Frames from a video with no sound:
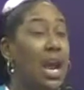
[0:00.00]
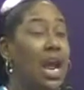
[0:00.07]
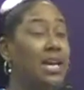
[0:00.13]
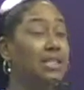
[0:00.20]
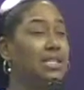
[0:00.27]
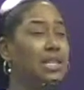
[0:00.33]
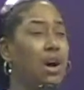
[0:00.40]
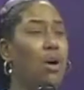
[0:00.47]

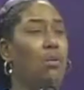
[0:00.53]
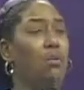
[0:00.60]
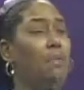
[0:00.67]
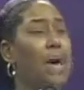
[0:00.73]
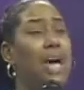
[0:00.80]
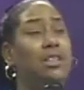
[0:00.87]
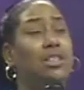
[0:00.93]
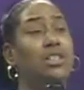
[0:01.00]
And so
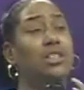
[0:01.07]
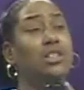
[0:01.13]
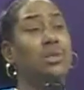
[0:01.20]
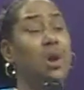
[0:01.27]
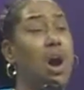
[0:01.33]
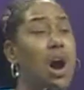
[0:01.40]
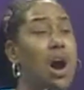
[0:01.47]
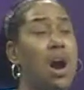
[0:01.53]
Pastor
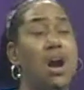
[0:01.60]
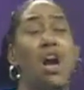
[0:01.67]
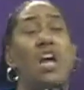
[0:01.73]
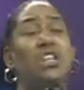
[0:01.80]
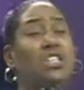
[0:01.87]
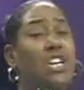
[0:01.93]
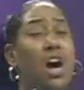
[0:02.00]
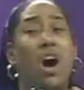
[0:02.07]
too hard.
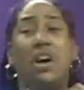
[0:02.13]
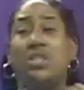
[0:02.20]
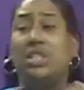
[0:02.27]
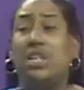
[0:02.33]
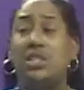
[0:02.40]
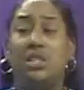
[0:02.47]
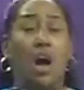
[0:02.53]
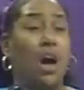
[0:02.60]
All
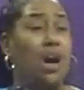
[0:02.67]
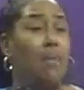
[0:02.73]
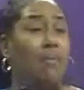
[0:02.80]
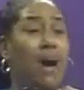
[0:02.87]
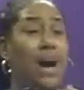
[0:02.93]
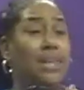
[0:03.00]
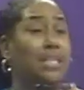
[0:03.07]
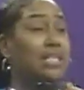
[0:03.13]
she talk
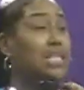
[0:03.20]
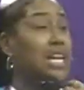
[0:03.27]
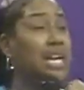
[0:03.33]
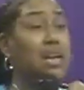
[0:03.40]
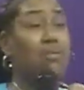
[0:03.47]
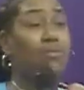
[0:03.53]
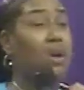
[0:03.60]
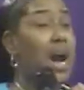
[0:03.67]
about is
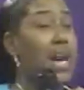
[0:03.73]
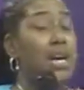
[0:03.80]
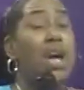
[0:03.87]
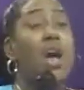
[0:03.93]
get it right.